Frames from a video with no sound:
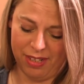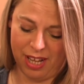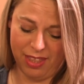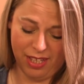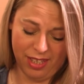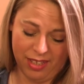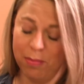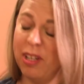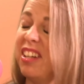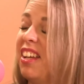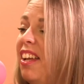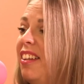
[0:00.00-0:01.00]
think that's
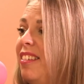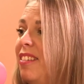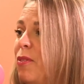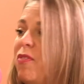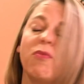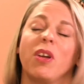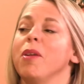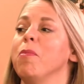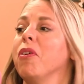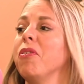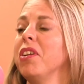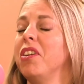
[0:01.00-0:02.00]
about it. We've kind of
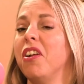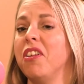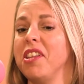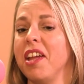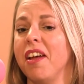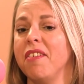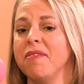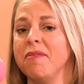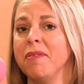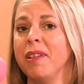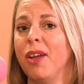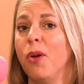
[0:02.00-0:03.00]
broken it all down.
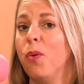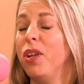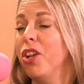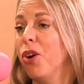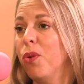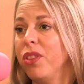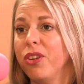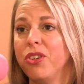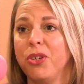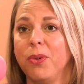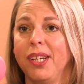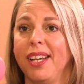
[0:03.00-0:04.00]
We know what they're
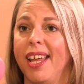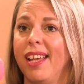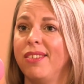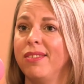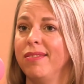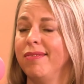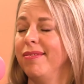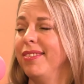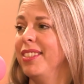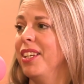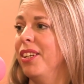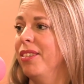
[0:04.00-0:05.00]
doing now.
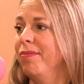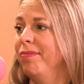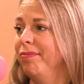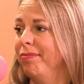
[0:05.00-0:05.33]
So.